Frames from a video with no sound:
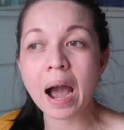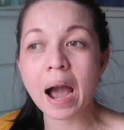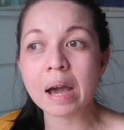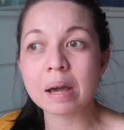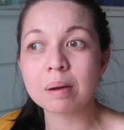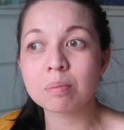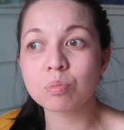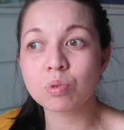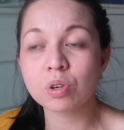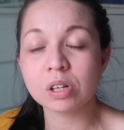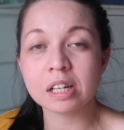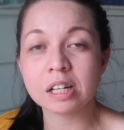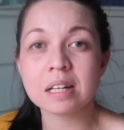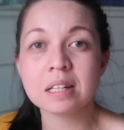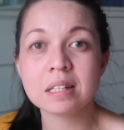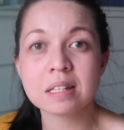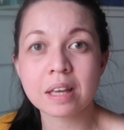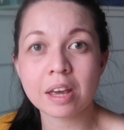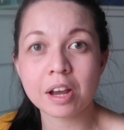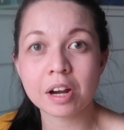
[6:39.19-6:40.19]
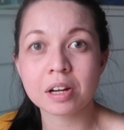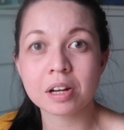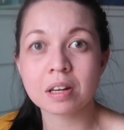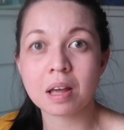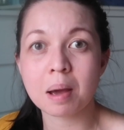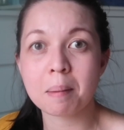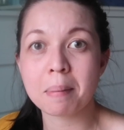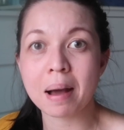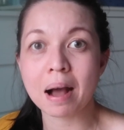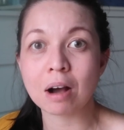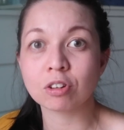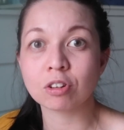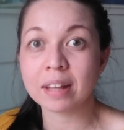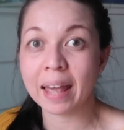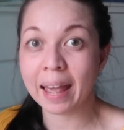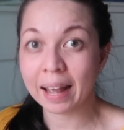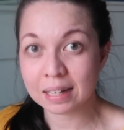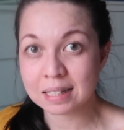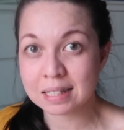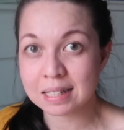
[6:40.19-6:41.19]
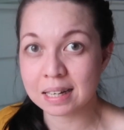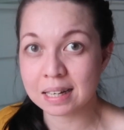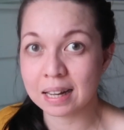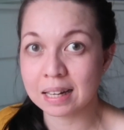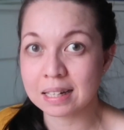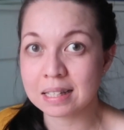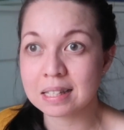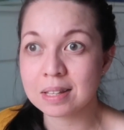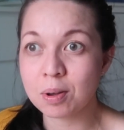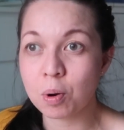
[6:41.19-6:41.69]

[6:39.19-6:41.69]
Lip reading: I'm really scared about accidents.